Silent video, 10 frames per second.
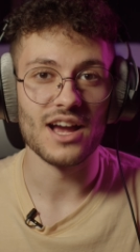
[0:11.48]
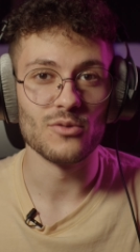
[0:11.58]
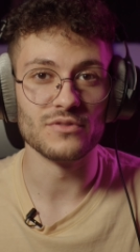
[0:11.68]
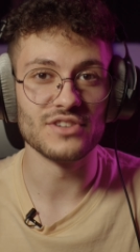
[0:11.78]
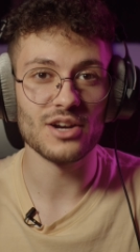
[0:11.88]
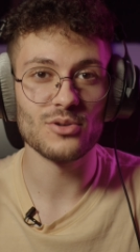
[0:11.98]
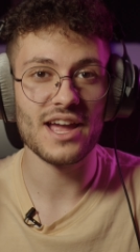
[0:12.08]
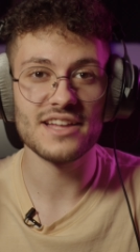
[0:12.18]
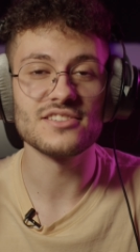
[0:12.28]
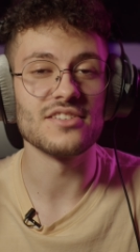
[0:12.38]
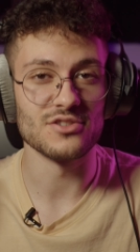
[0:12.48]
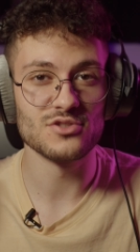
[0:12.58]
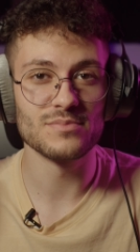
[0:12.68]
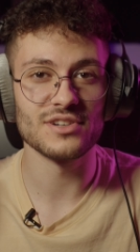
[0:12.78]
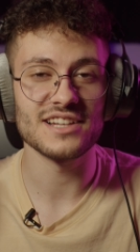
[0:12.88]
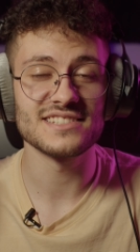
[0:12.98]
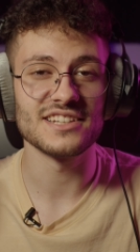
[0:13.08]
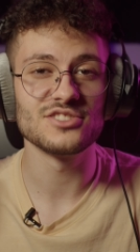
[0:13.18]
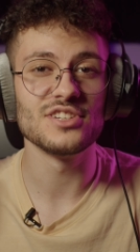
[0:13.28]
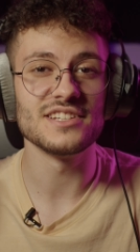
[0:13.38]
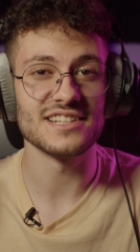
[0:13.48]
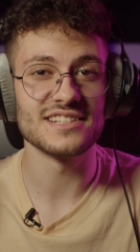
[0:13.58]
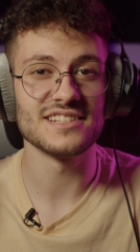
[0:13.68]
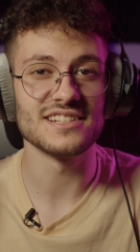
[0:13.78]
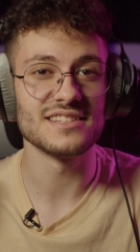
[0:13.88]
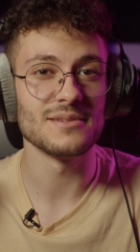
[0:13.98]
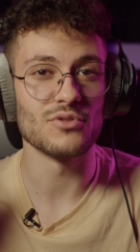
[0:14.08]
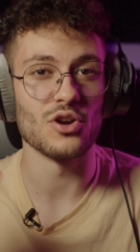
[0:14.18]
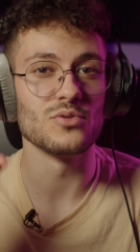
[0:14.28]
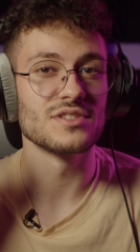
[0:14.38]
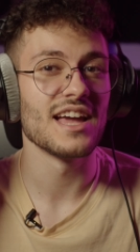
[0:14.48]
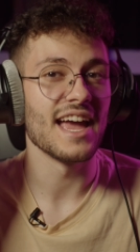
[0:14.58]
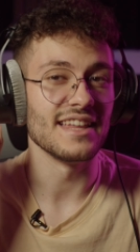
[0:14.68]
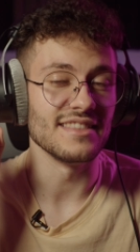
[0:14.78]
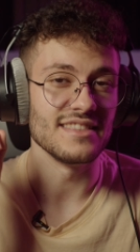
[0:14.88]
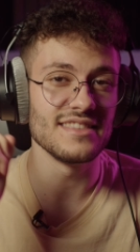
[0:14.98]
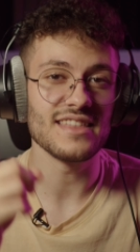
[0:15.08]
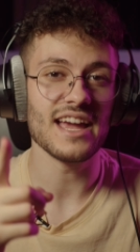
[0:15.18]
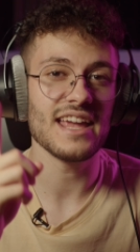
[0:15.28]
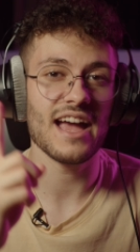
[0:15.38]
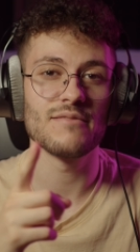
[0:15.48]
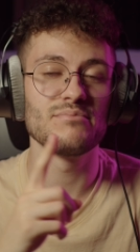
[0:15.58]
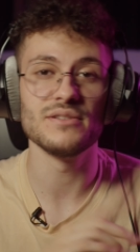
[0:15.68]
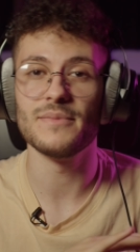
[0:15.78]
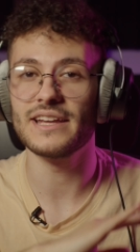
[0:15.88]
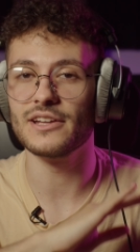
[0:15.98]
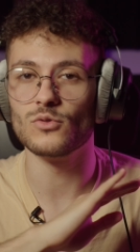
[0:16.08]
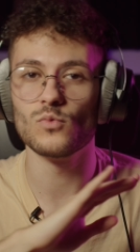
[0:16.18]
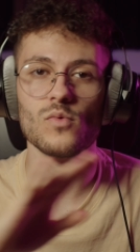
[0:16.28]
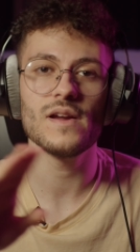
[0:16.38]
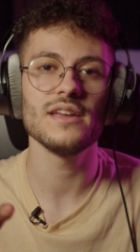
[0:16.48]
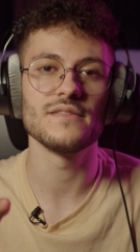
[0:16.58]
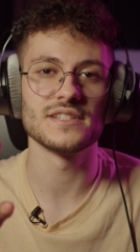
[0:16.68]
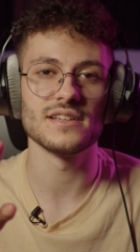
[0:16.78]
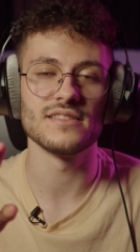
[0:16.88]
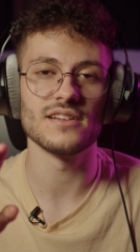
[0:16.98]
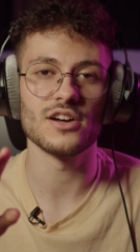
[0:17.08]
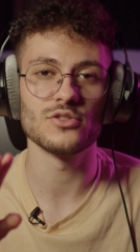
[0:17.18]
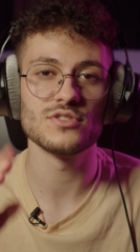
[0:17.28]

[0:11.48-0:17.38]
We've got our hands on the Superlux HD-660 Pros, and they have been making waves in the audio